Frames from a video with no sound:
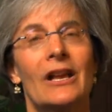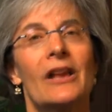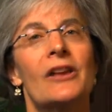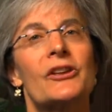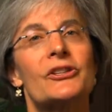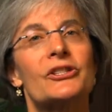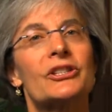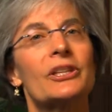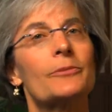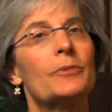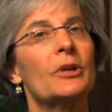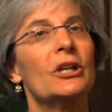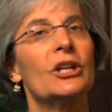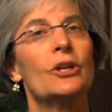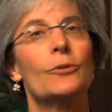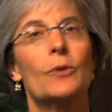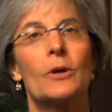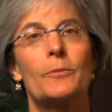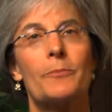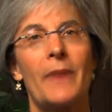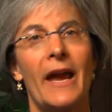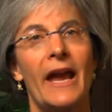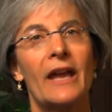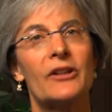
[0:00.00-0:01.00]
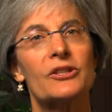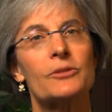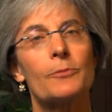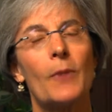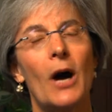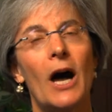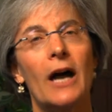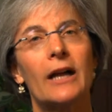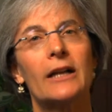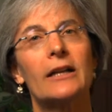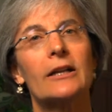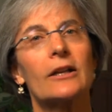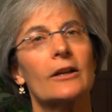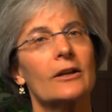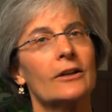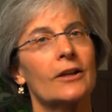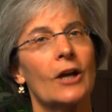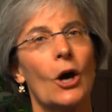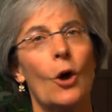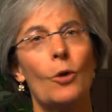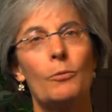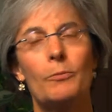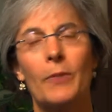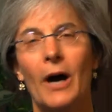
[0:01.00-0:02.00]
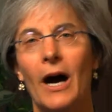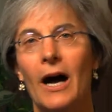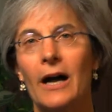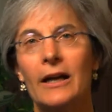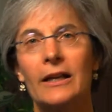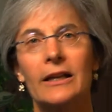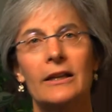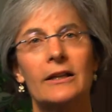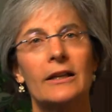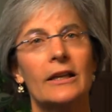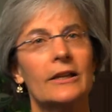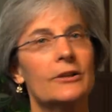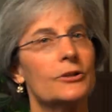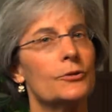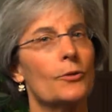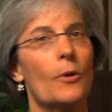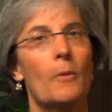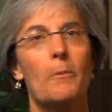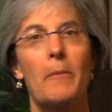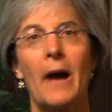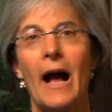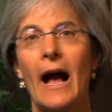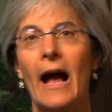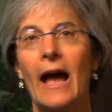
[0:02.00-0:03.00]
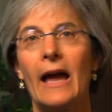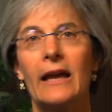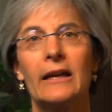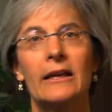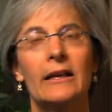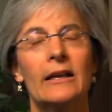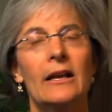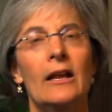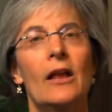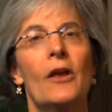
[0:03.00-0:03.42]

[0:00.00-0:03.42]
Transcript: Slip it into a pants pocket, a coat pocket, into a bag,